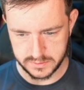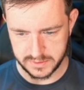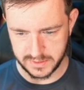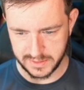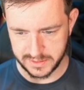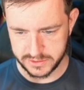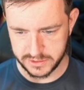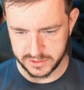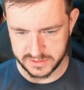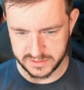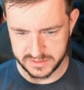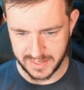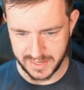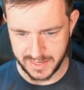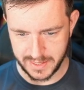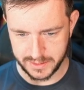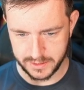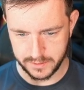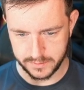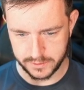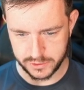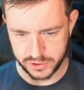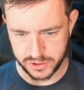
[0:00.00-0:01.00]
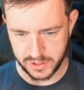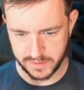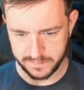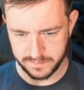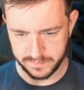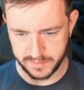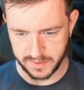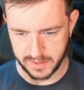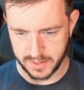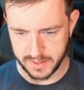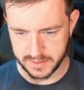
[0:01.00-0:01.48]
So let's just say I do a
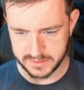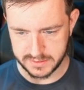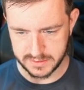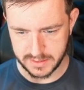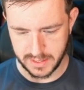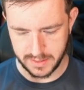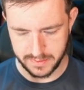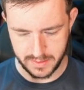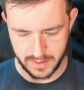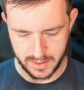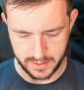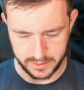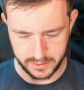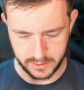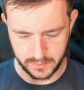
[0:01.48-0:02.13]
Shift+ and then I